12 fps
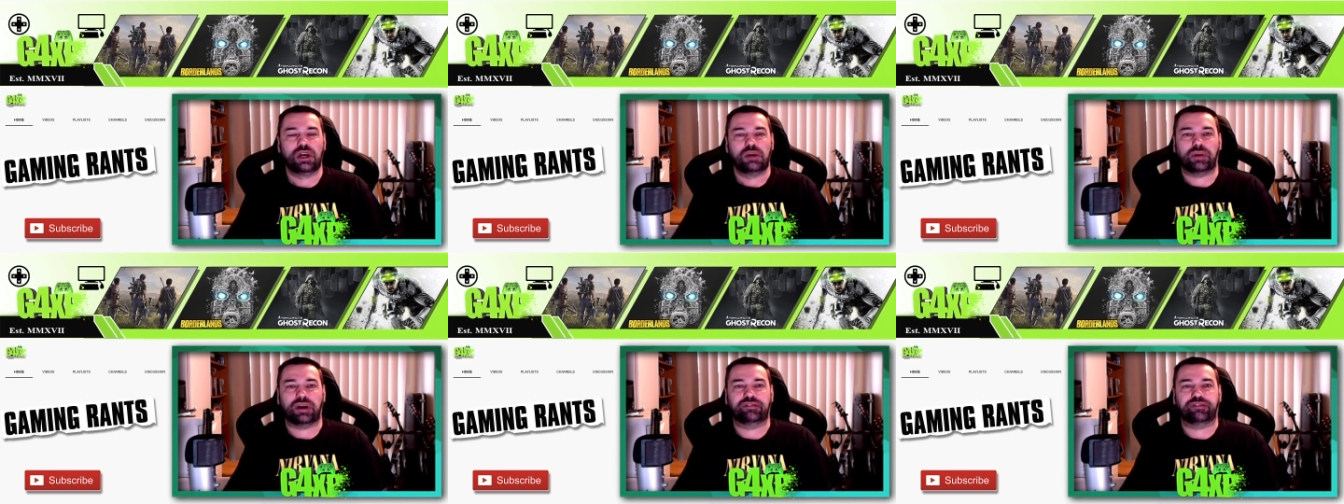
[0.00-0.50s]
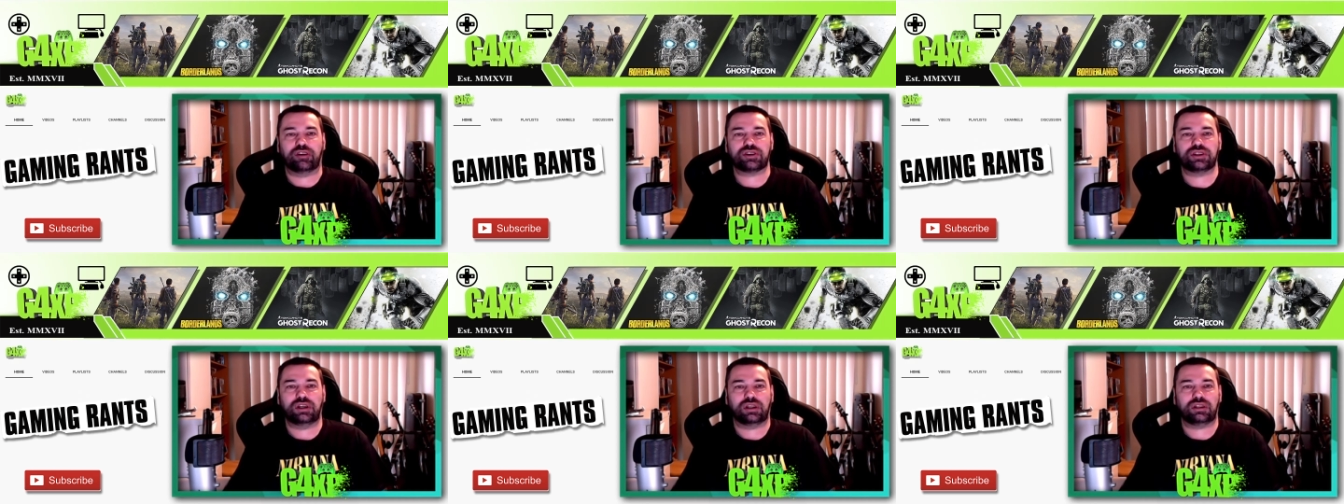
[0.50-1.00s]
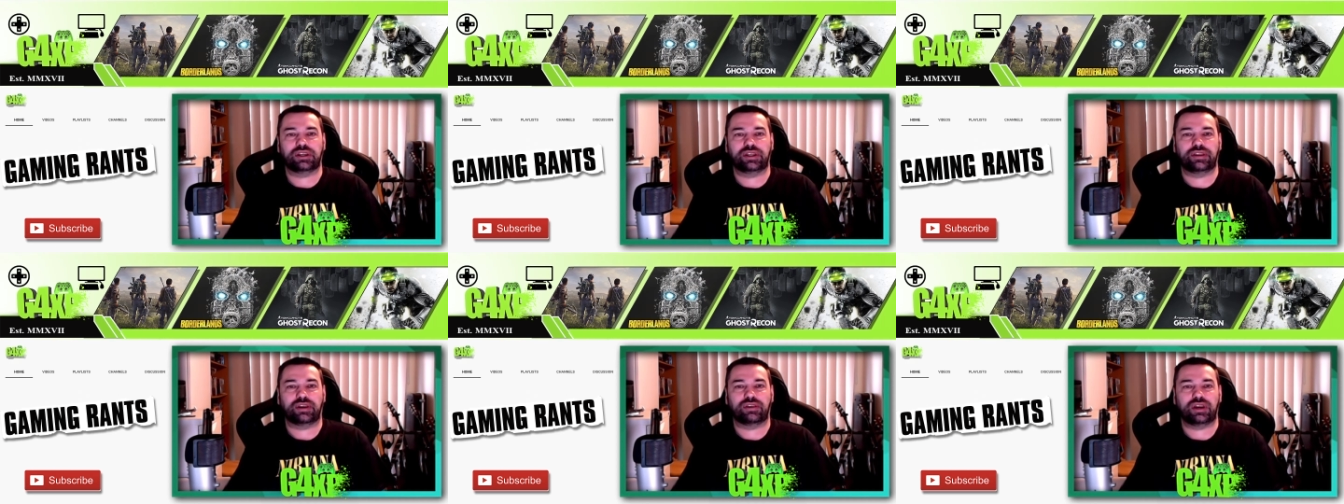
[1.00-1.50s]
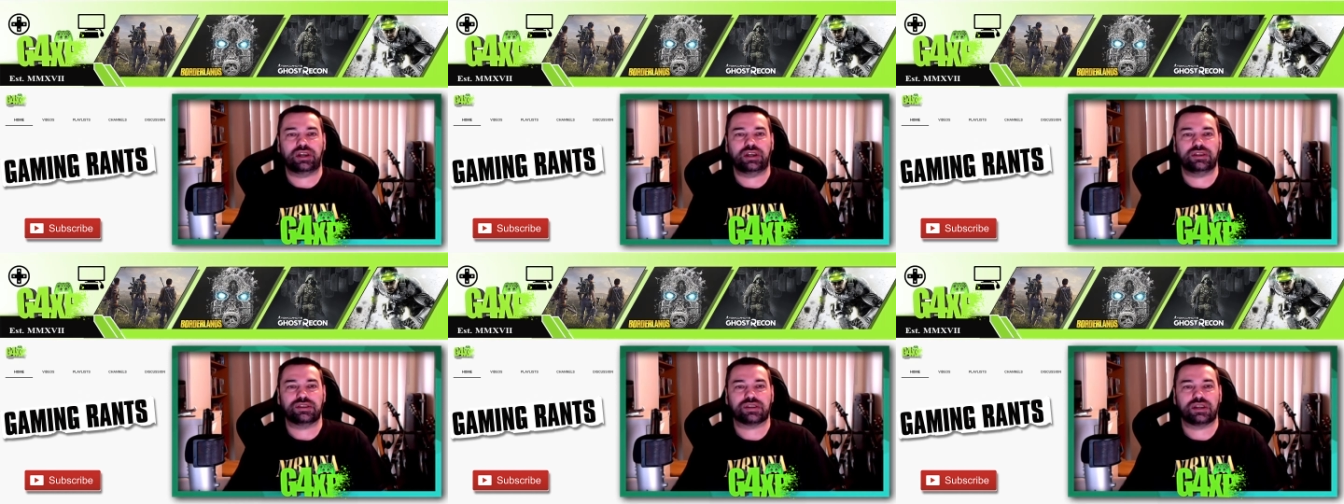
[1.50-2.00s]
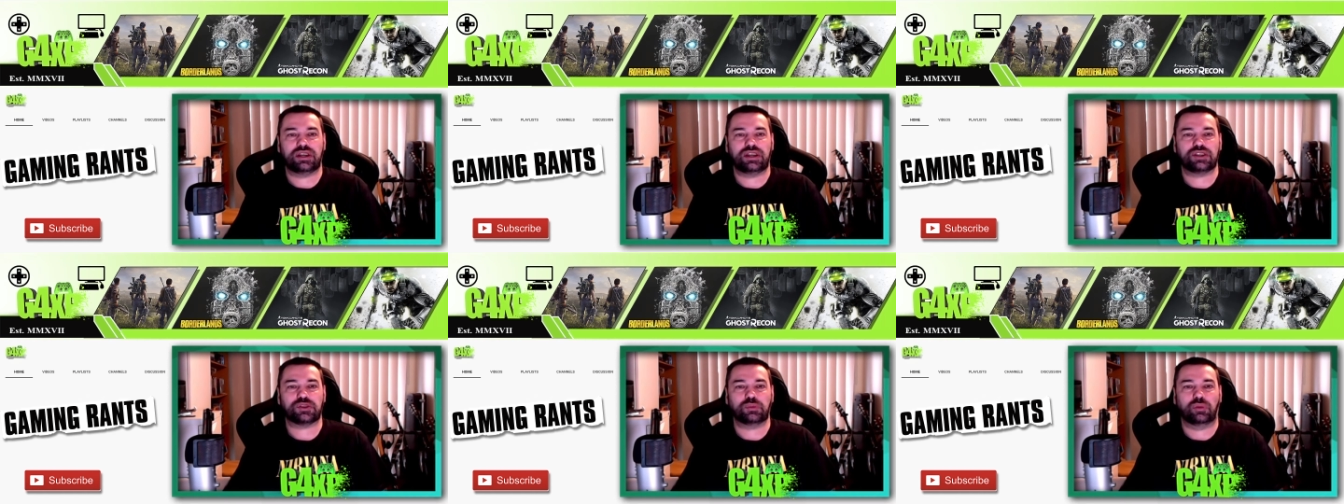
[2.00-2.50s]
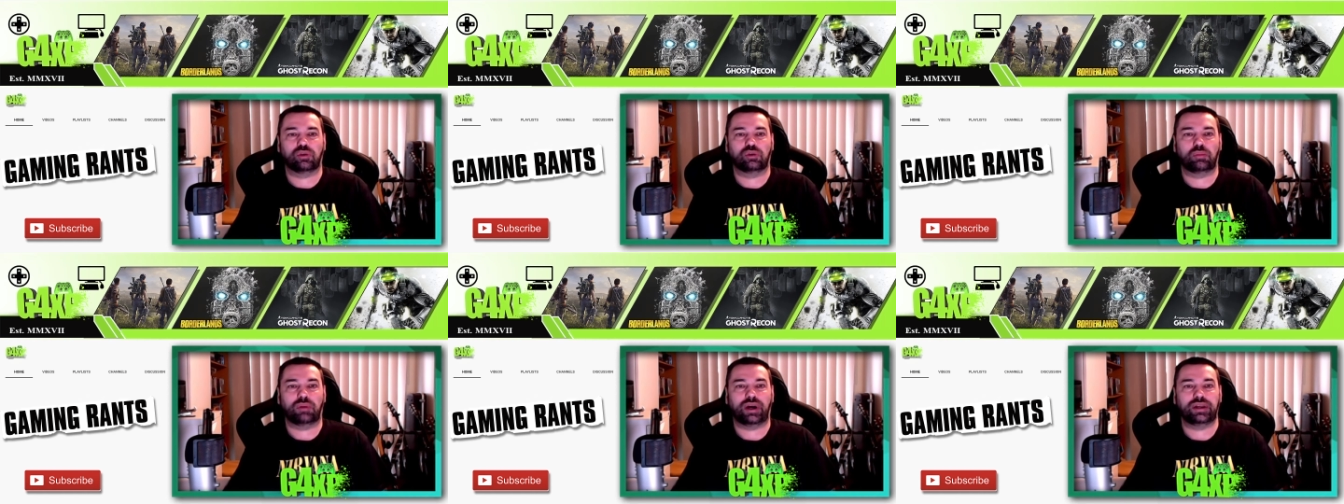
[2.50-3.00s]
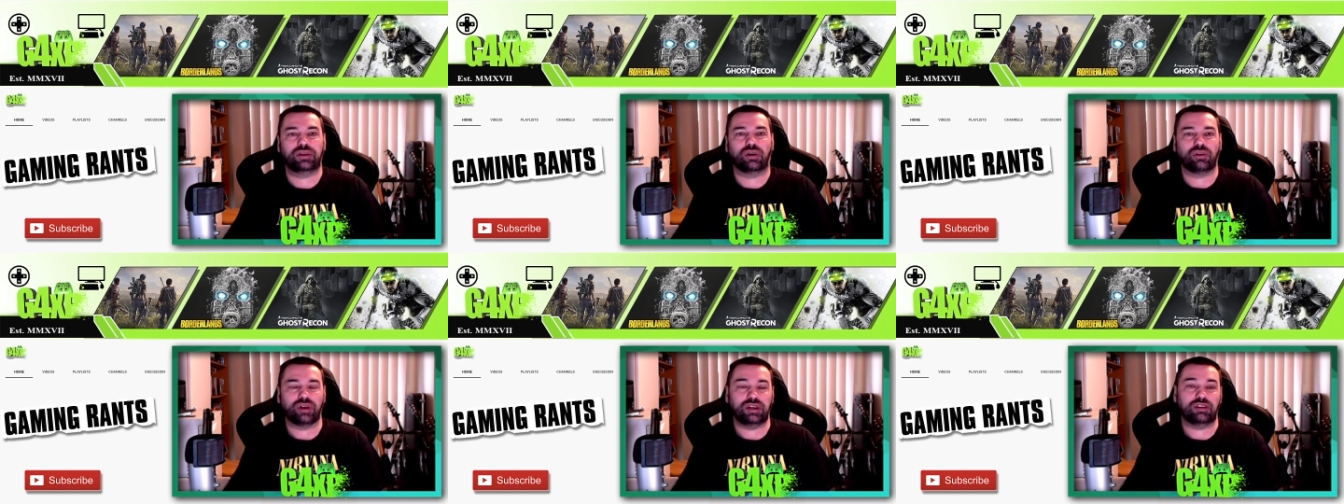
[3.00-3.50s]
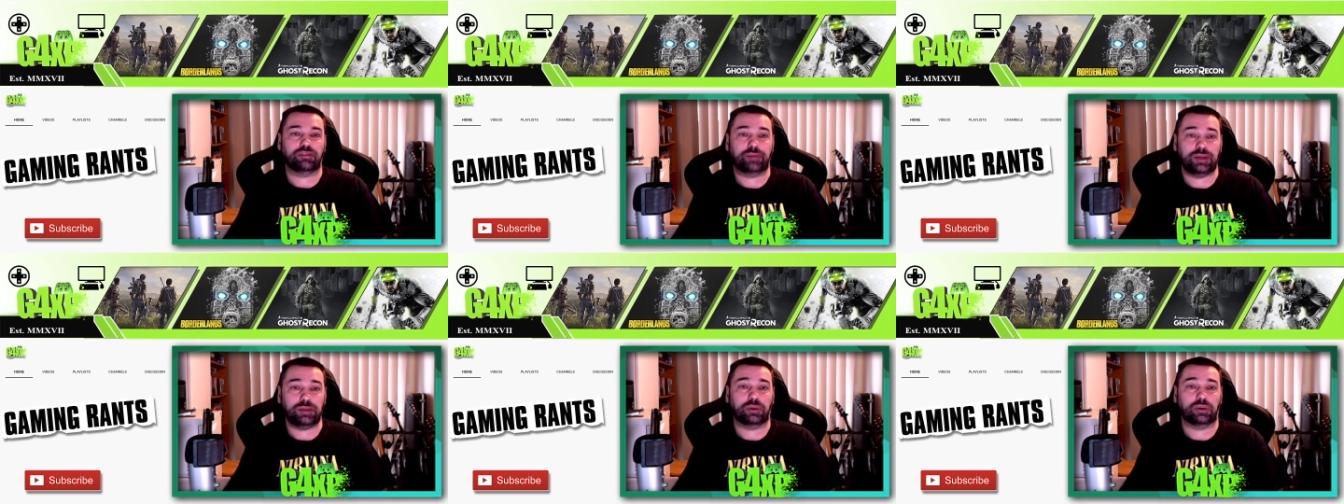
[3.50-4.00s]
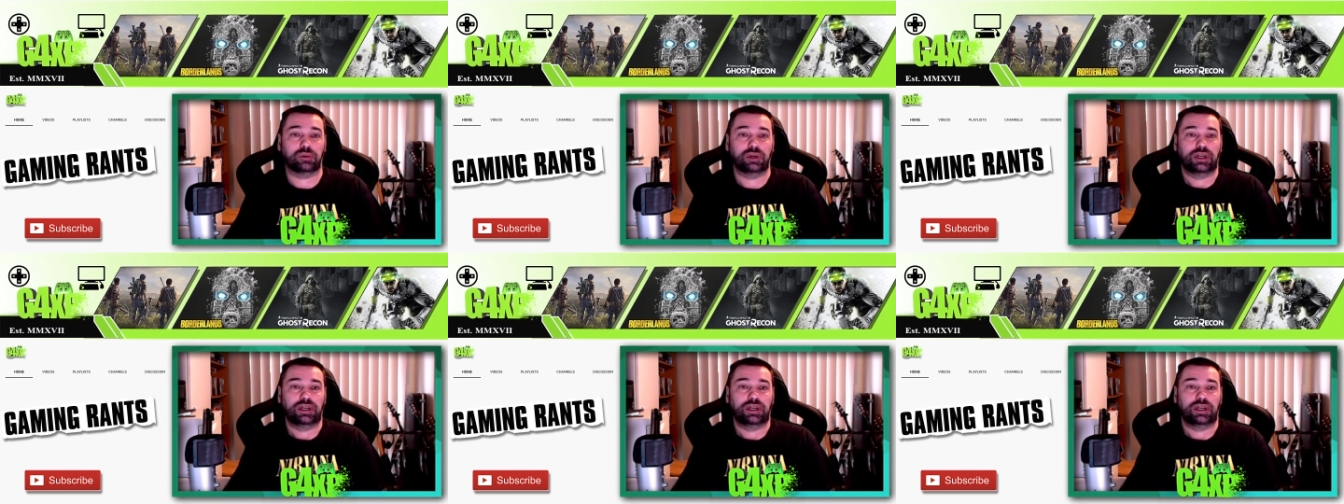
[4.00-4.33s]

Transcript: but unfortunately, there is a small minority of people